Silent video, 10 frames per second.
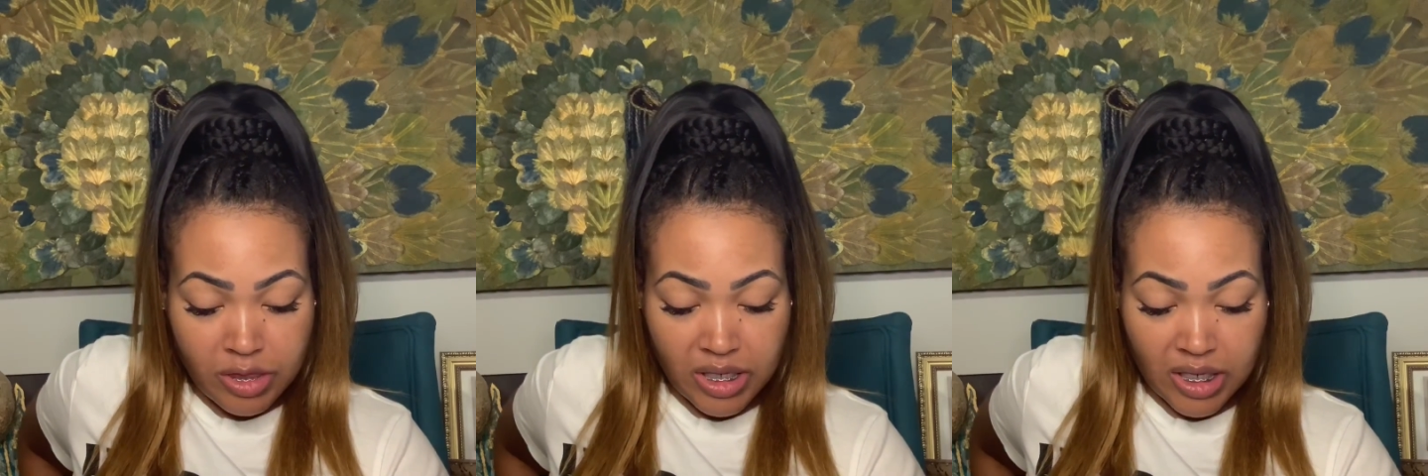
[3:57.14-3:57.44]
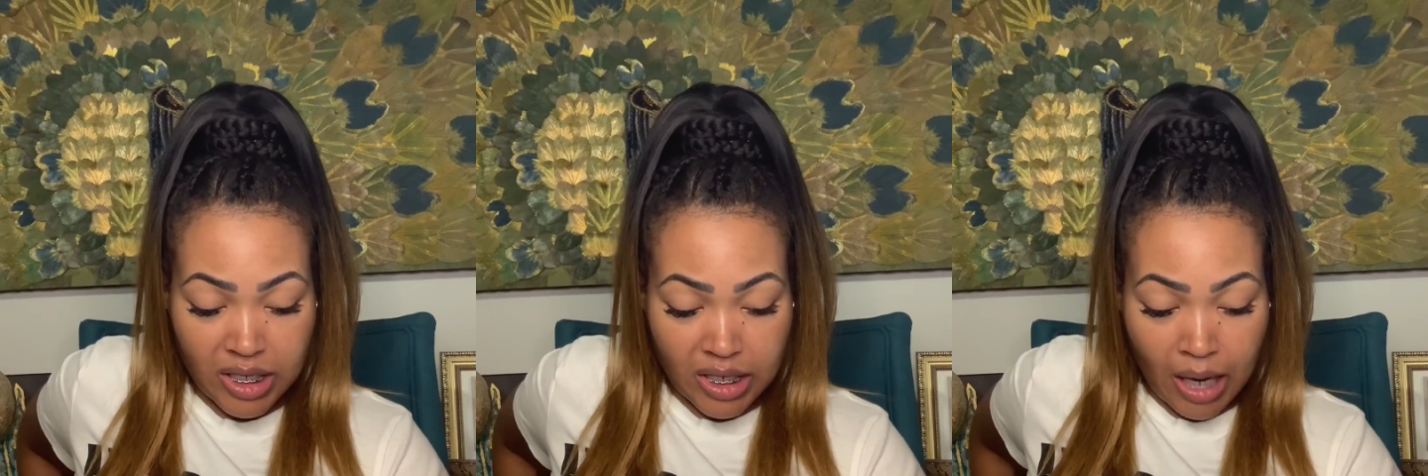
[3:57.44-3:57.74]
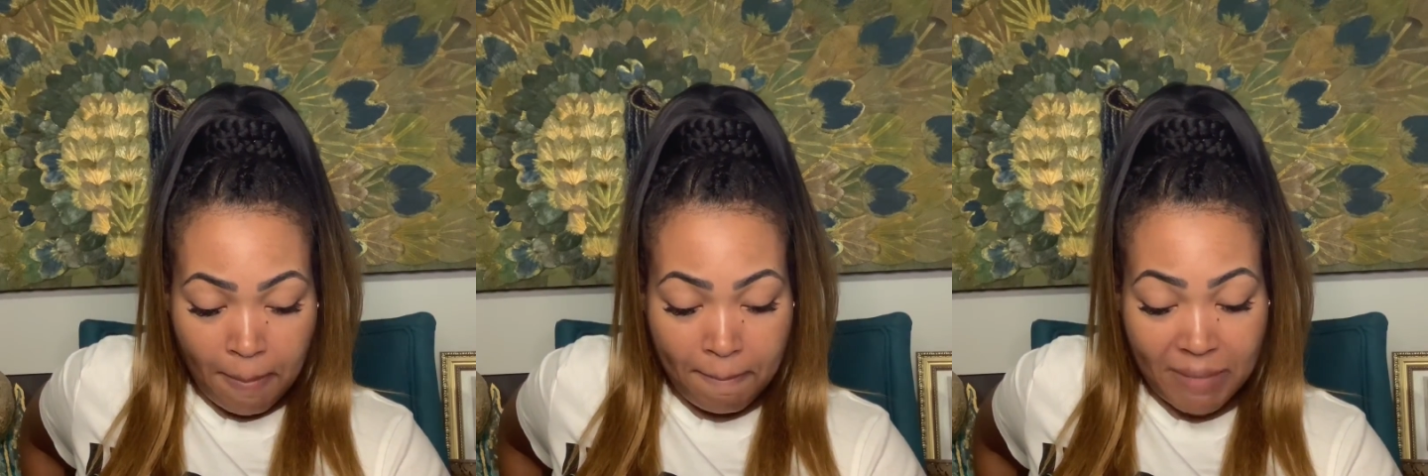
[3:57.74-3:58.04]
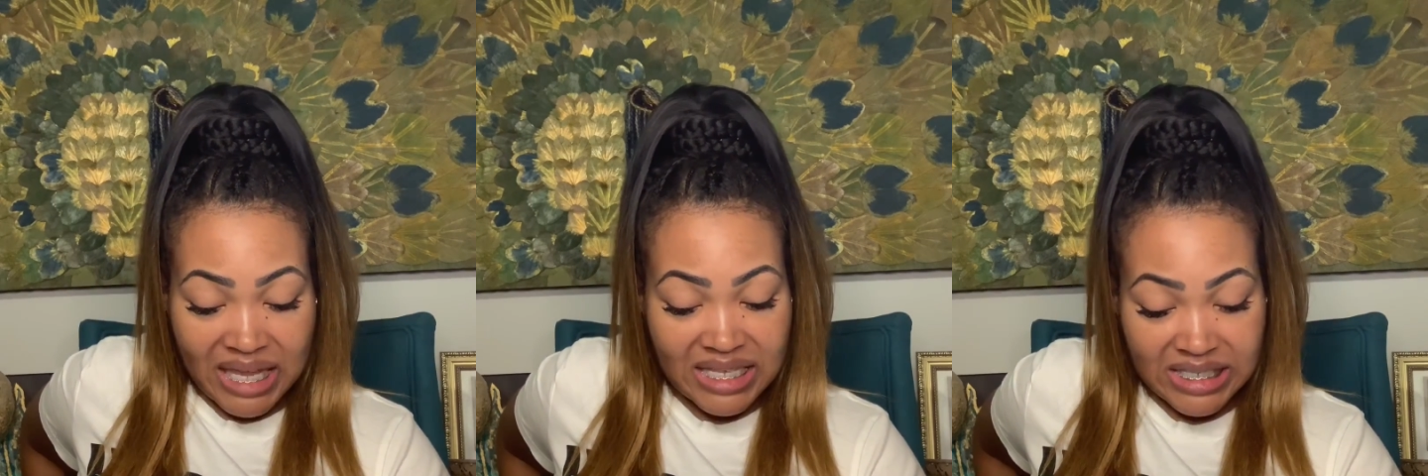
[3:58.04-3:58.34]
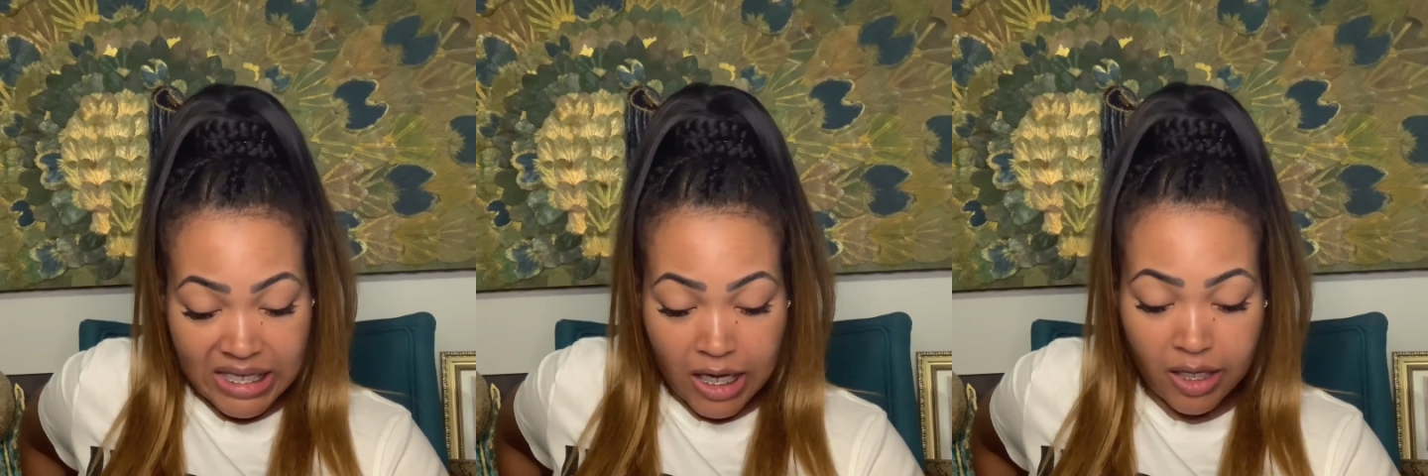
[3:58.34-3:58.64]
The
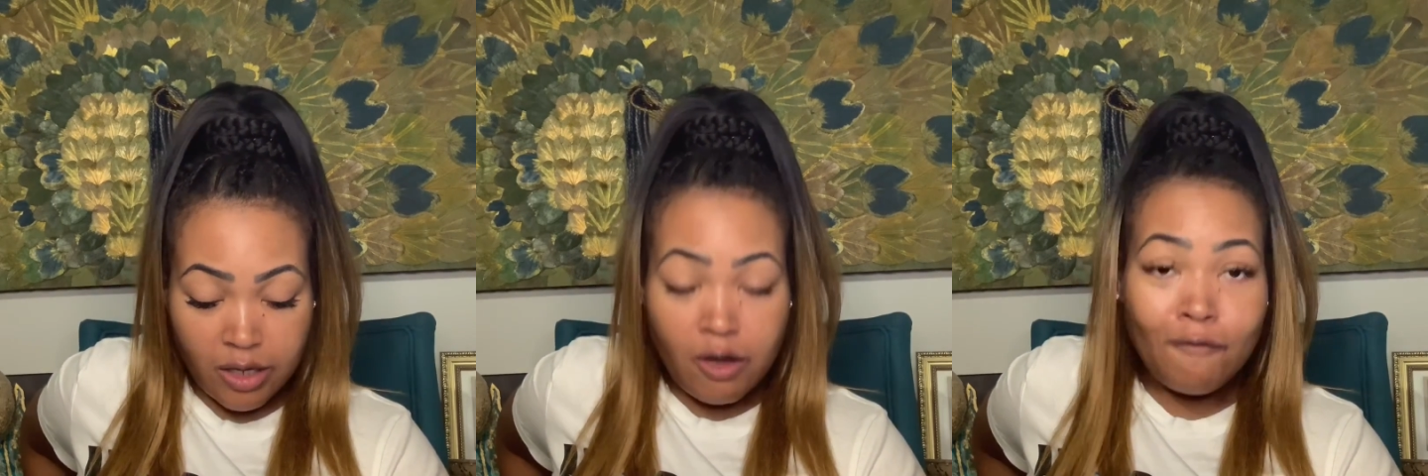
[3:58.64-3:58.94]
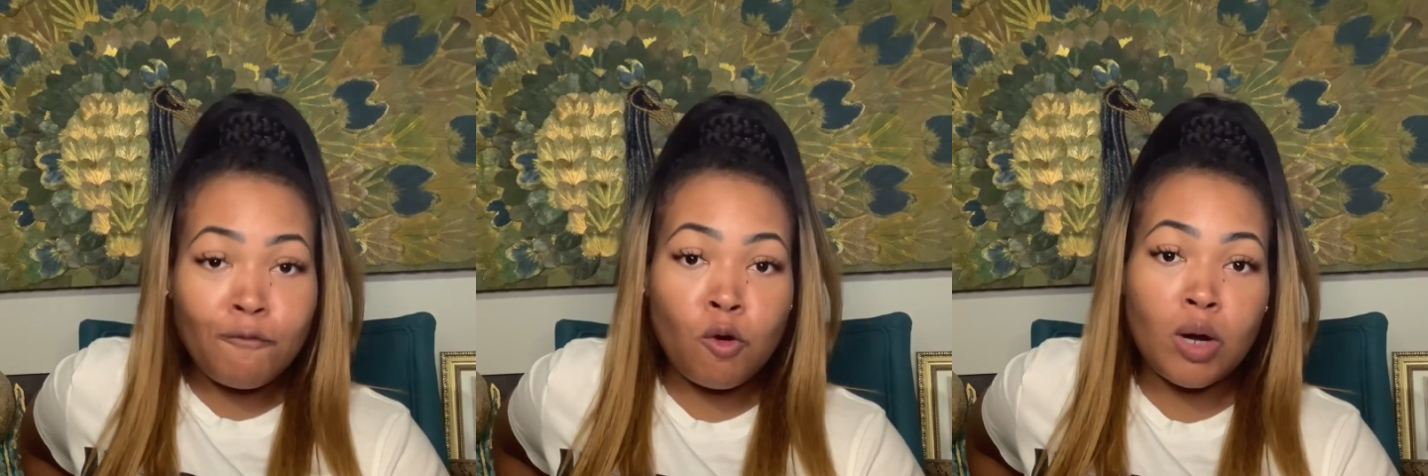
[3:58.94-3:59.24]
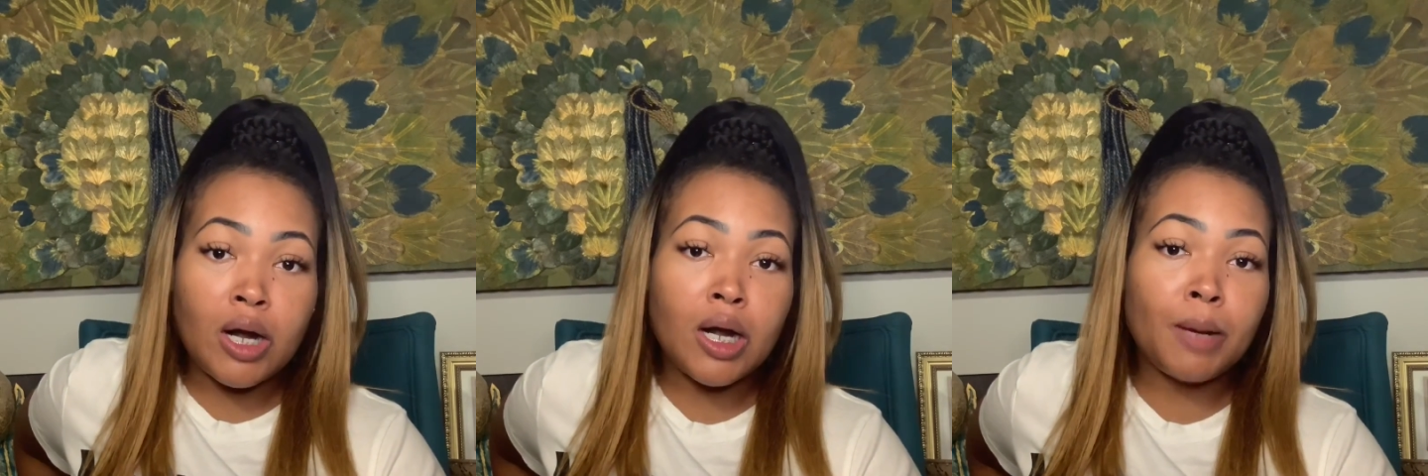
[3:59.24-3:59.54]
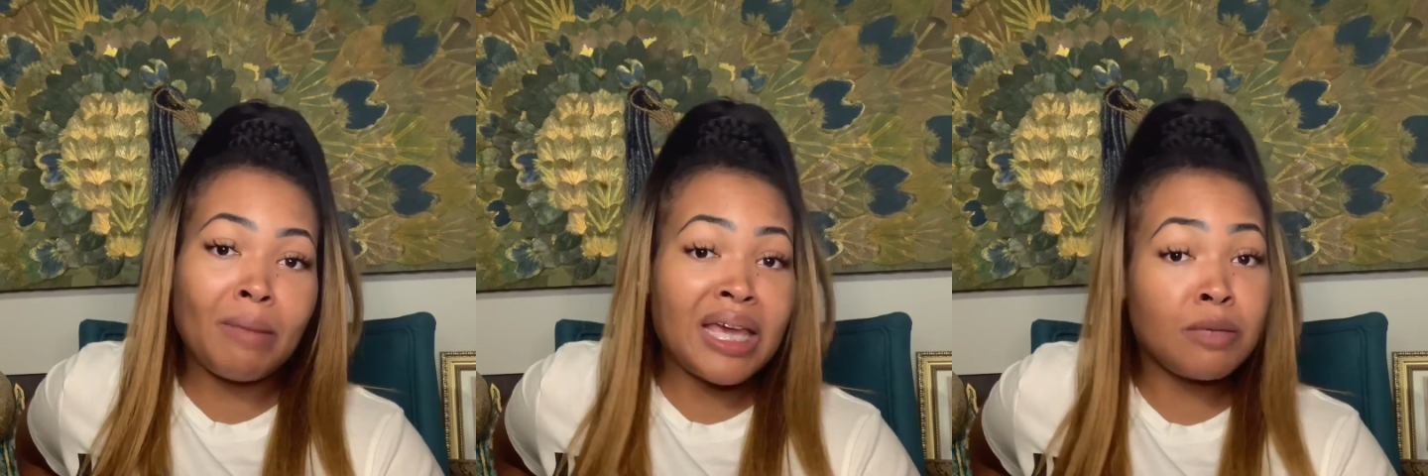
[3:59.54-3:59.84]
medicine for my